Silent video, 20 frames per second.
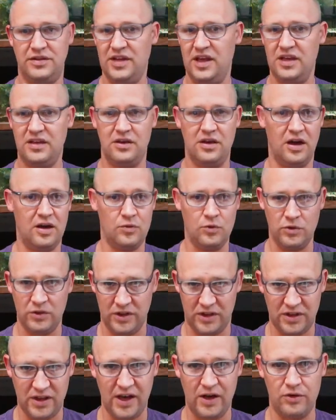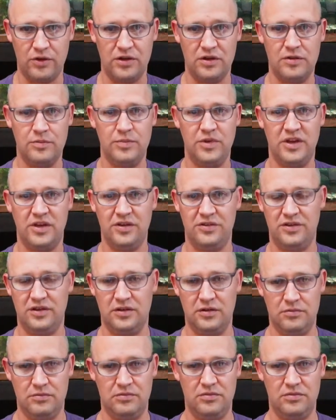the tank got really cloudy because